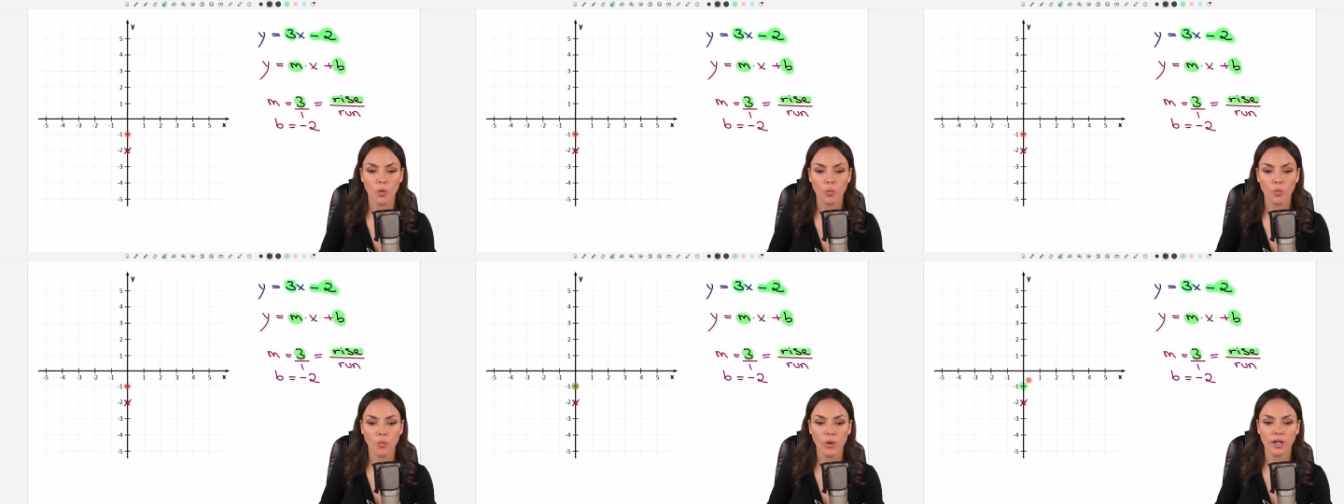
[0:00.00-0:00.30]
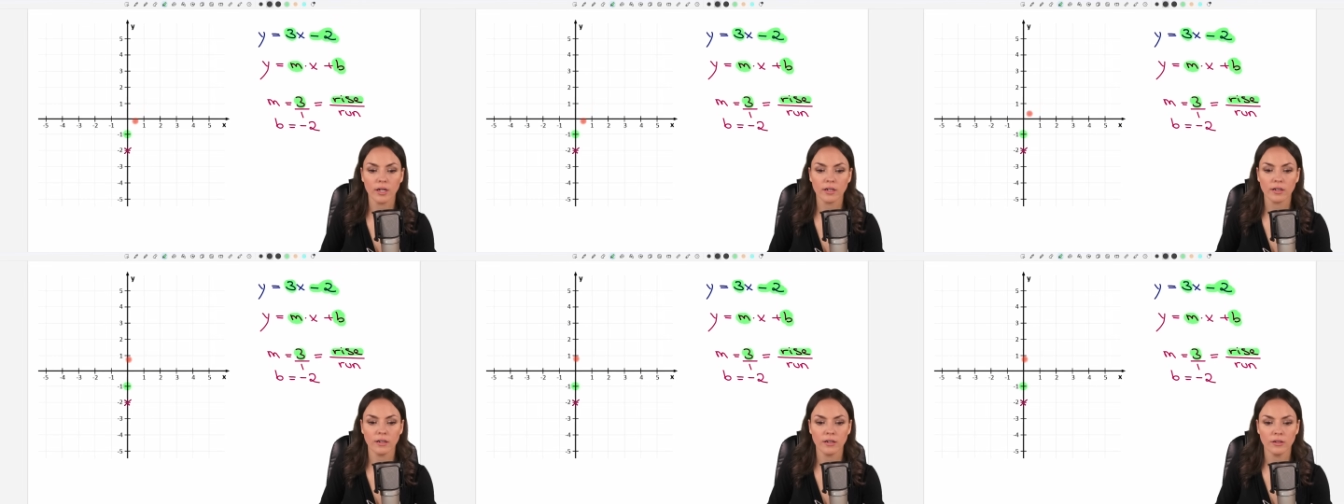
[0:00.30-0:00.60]

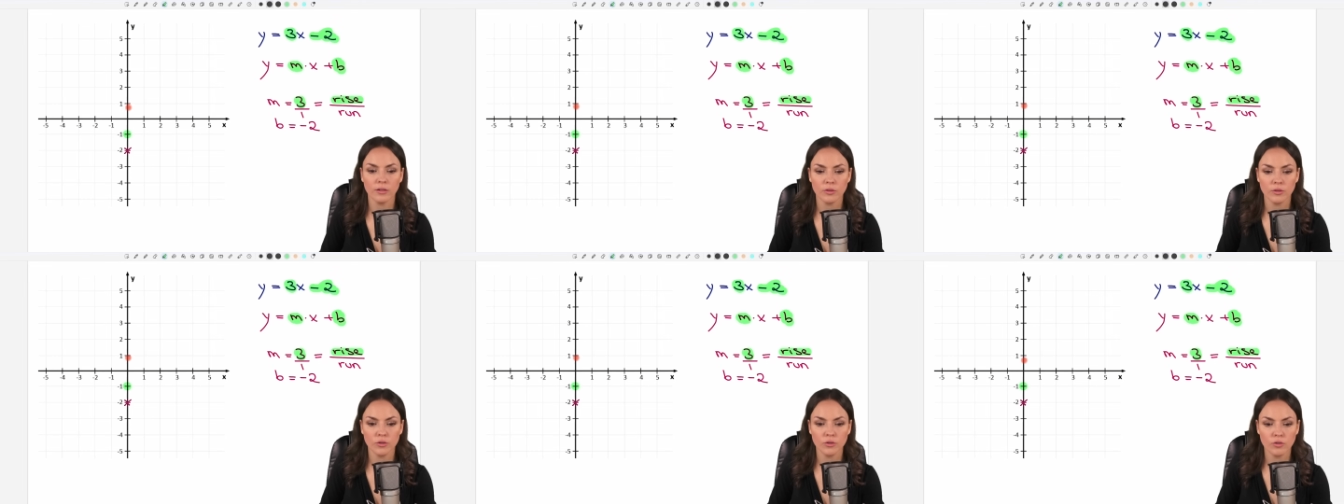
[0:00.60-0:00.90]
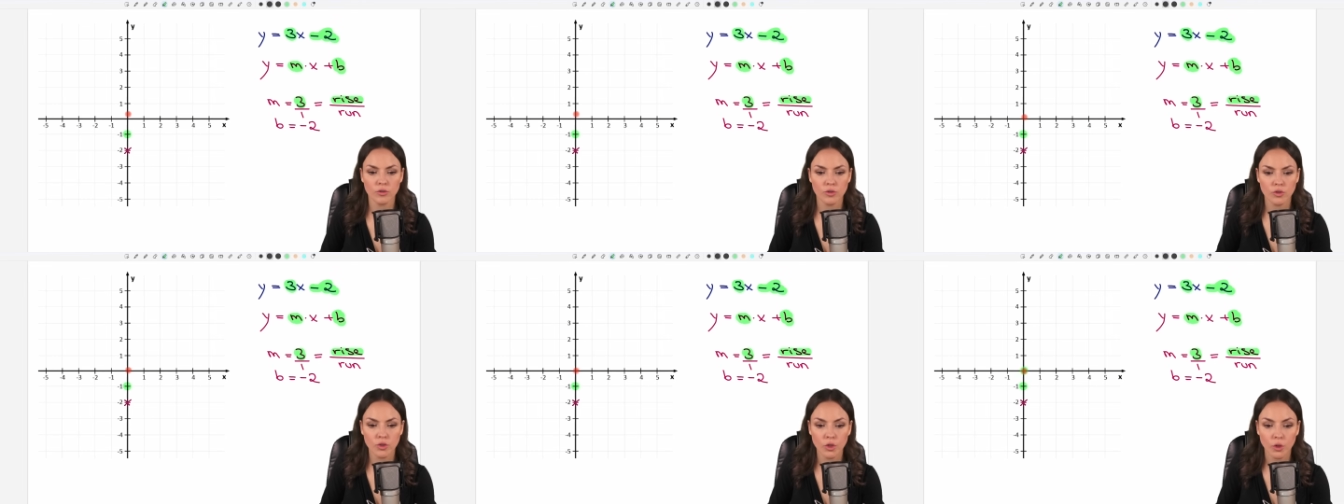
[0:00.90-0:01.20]
1,
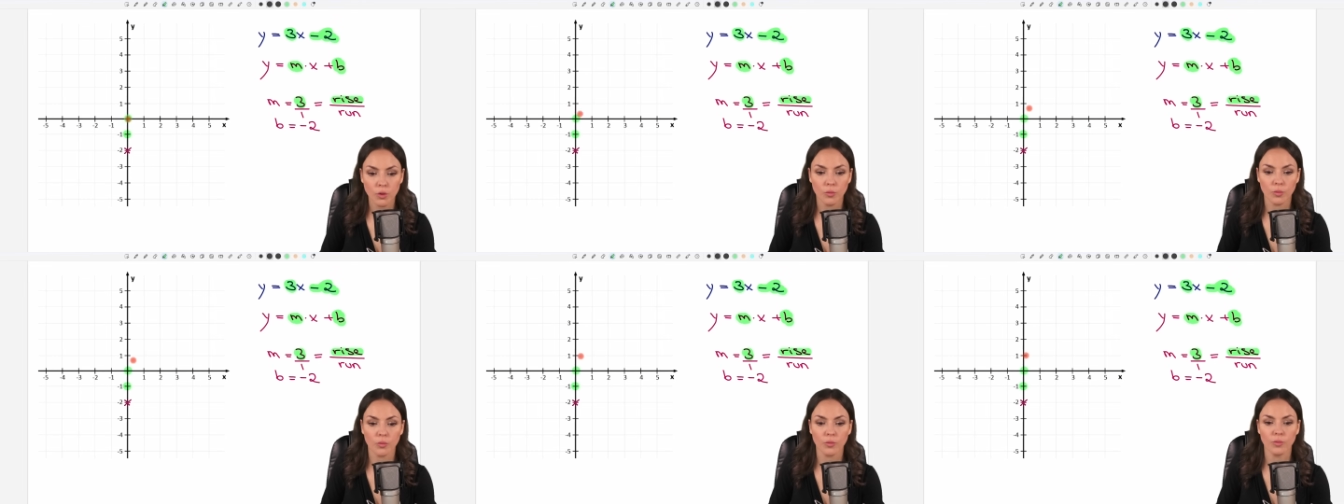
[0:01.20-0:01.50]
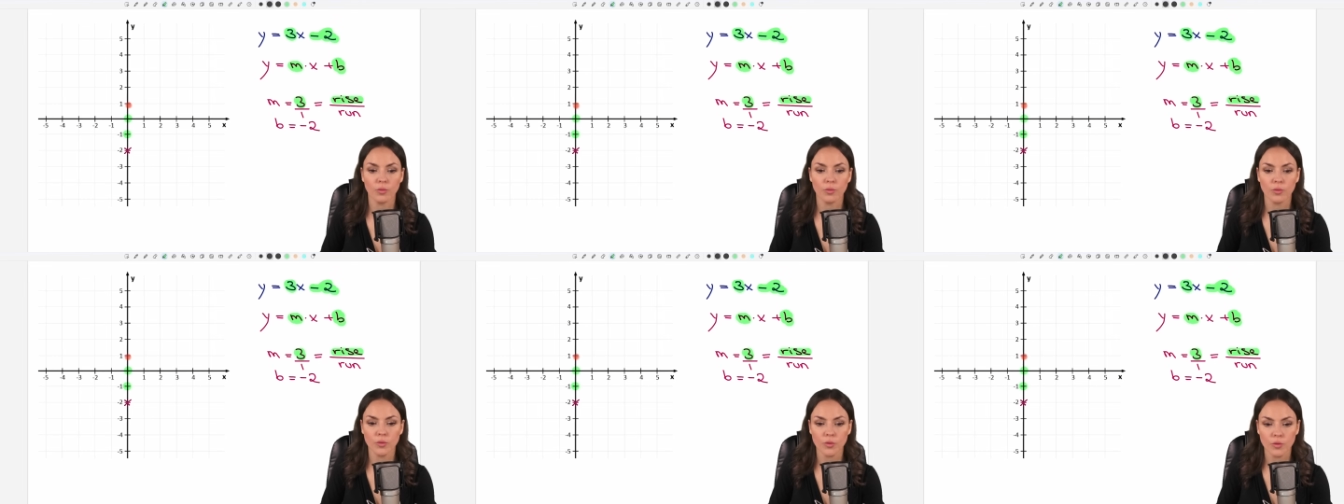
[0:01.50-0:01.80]
2,
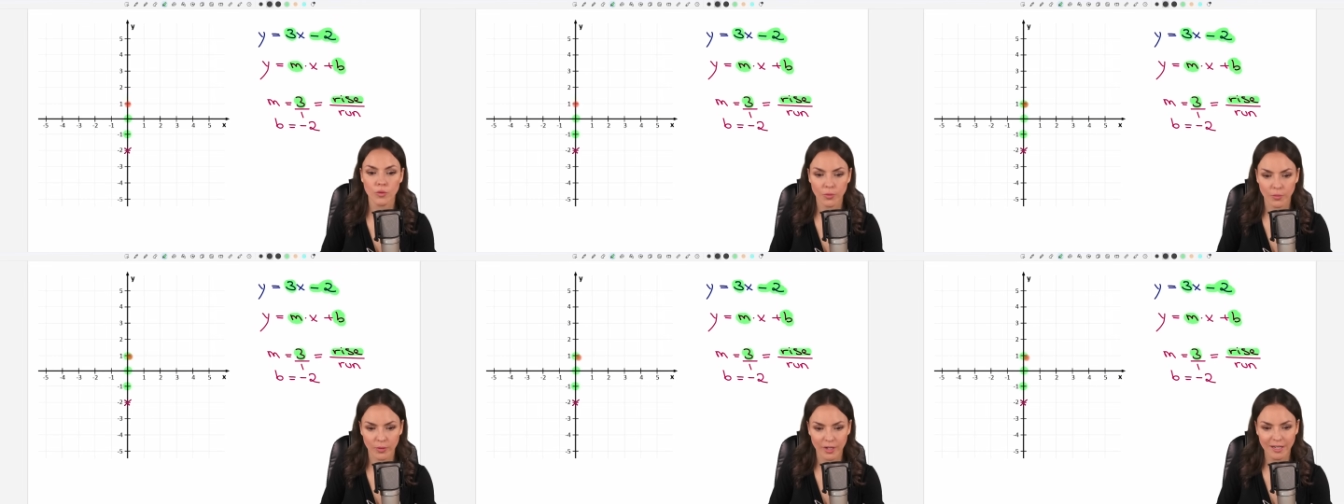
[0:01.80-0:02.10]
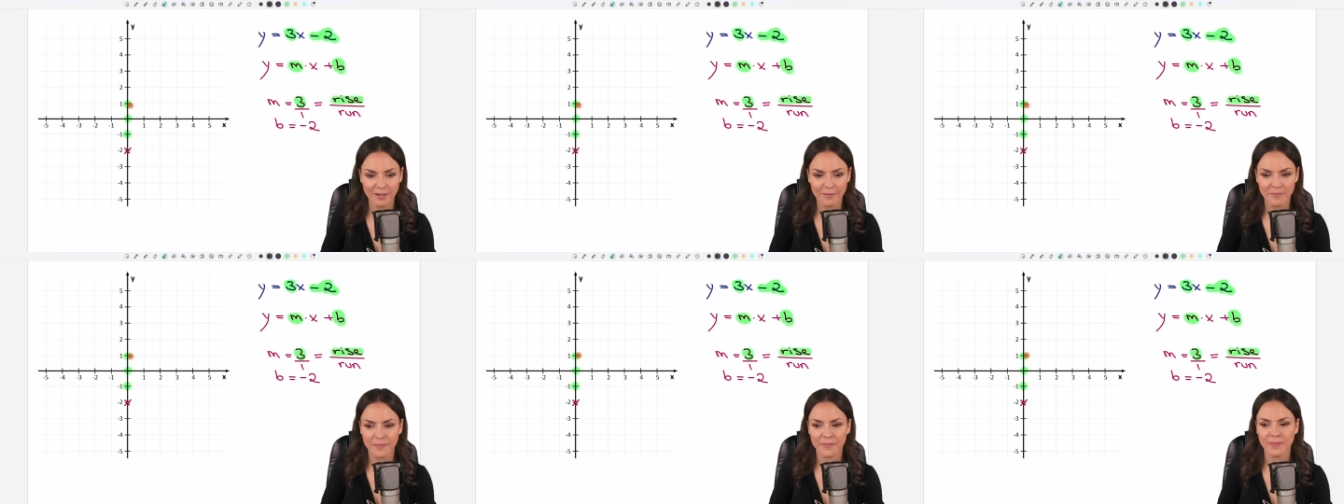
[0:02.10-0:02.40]
3.